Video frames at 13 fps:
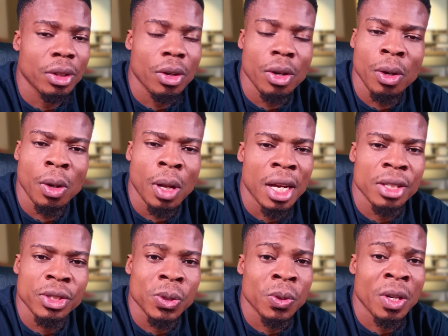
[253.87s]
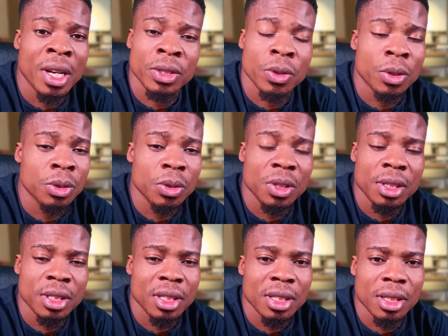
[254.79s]
all her children, has gone to the
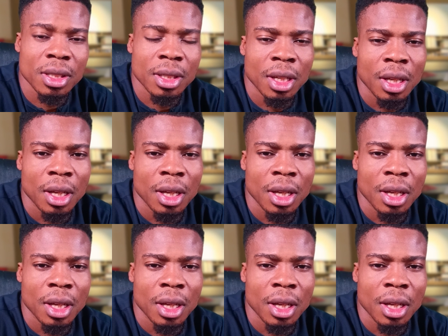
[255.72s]
city.